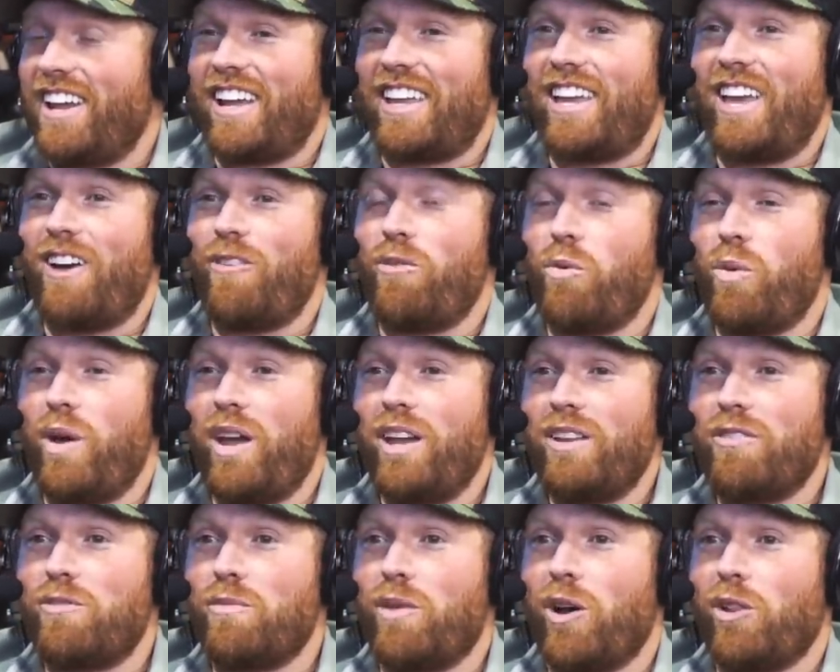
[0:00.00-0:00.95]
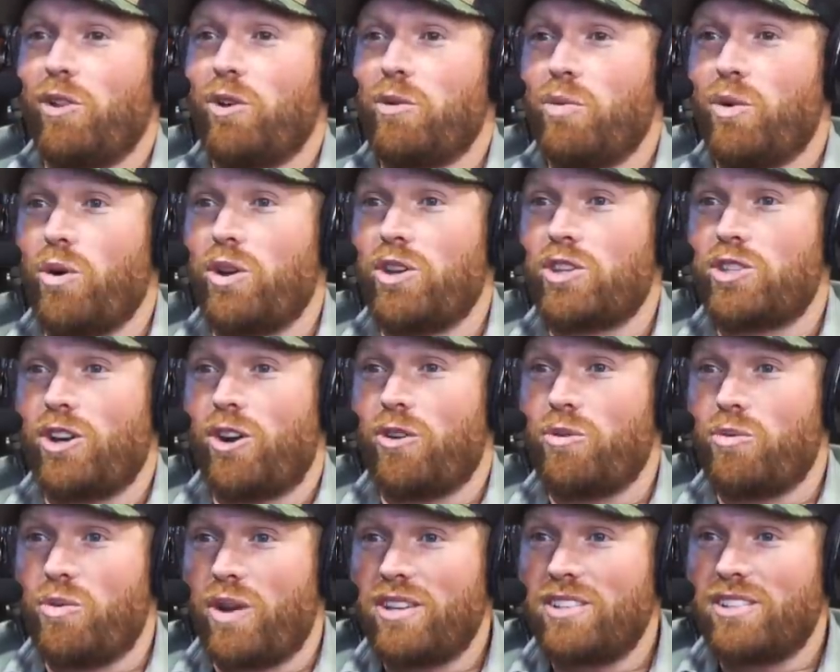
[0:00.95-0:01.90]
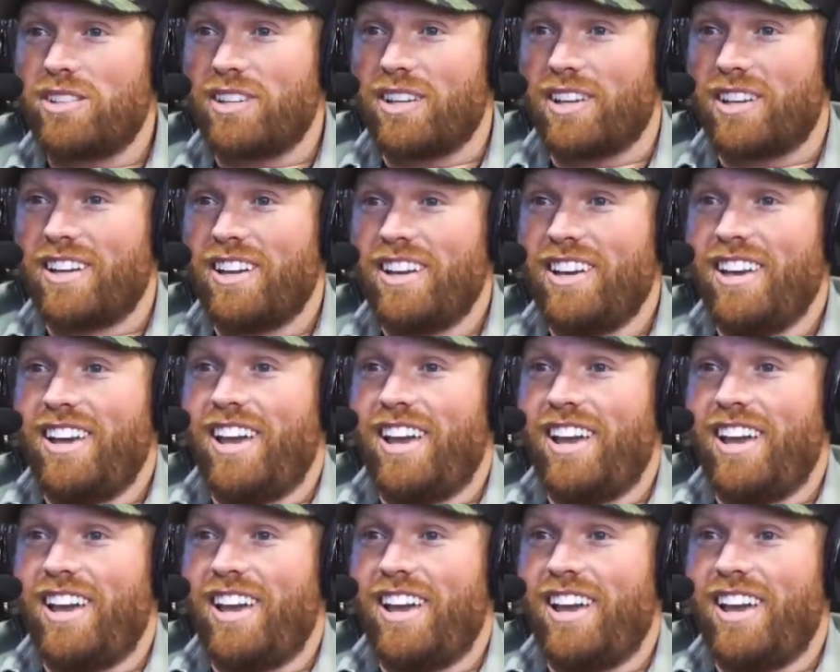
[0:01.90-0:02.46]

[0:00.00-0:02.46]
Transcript: And I can't wait for my little boy to start wrestling.